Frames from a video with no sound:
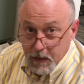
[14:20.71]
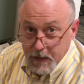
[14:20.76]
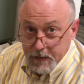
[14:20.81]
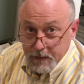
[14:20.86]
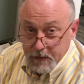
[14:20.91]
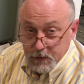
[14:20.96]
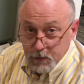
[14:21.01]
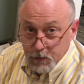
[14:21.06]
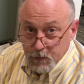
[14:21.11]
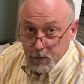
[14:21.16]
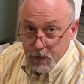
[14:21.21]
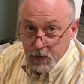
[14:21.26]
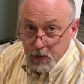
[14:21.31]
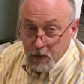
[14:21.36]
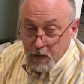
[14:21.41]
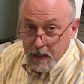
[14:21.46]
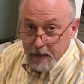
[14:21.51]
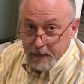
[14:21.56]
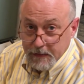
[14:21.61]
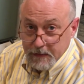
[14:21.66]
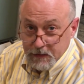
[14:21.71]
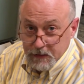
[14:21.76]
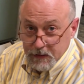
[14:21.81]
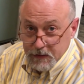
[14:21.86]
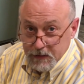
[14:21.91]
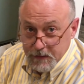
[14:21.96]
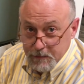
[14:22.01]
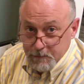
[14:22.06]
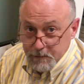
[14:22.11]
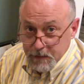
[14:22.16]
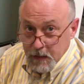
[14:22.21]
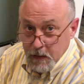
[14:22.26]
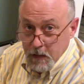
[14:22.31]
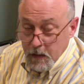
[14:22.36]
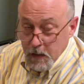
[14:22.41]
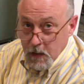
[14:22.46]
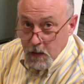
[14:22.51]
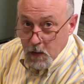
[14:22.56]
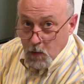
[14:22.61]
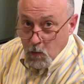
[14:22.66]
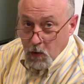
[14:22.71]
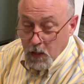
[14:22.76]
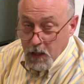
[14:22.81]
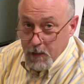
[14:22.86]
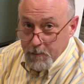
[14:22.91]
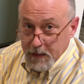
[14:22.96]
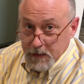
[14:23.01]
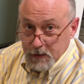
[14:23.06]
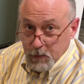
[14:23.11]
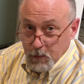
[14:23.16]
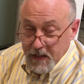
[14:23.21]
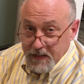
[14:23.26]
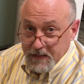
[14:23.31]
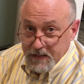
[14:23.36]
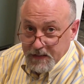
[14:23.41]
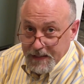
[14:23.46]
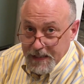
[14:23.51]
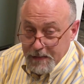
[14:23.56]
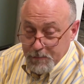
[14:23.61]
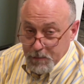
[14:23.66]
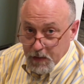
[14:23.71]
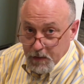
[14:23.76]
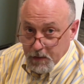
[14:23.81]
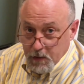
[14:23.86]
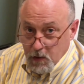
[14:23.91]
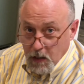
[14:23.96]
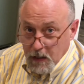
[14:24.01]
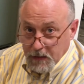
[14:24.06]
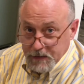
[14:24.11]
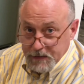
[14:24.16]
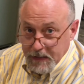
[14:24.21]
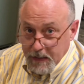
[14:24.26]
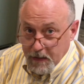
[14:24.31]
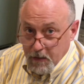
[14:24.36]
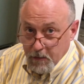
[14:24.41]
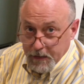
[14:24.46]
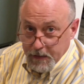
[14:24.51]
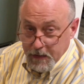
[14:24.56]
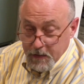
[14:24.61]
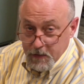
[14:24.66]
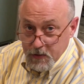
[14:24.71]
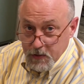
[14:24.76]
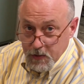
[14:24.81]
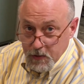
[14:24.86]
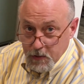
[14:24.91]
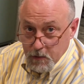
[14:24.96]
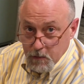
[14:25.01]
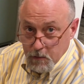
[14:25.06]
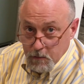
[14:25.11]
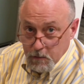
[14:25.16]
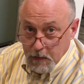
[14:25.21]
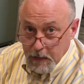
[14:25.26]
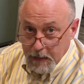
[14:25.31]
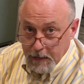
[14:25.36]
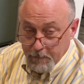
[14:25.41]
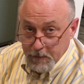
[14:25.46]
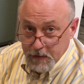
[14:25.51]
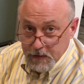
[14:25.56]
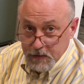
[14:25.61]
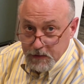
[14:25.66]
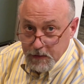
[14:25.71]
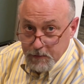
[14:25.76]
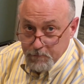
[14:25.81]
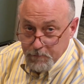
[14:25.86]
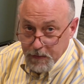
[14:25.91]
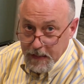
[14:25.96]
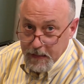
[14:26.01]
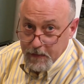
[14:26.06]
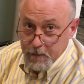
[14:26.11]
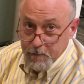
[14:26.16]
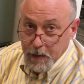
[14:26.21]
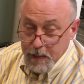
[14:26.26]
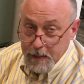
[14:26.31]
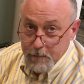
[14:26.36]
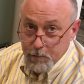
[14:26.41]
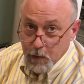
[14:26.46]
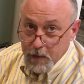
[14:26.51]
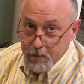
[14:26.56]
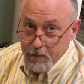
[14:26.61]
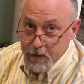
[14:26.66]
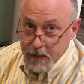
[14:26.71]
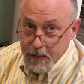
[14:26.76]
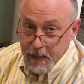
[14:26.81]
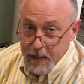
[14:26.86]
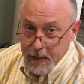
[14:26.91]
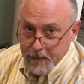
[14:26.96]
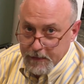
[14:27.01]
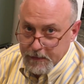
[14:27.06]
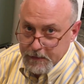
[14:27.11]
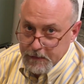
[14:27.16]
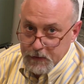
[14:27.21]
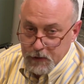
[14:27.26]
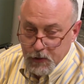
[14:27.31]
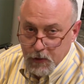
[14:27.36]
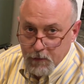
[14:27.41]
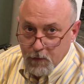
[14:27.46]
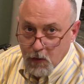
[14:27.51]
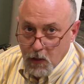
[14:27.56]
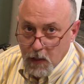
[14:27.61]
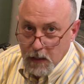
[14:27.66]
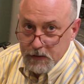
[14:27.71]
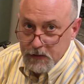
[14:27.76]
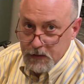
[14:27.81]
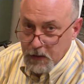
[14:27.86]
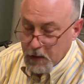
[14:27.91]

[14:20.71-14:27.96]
like this, refrigerant locking system, one of the best ways to keep the cost down is to obviously bend pipe wherever you can. It's sort of a lost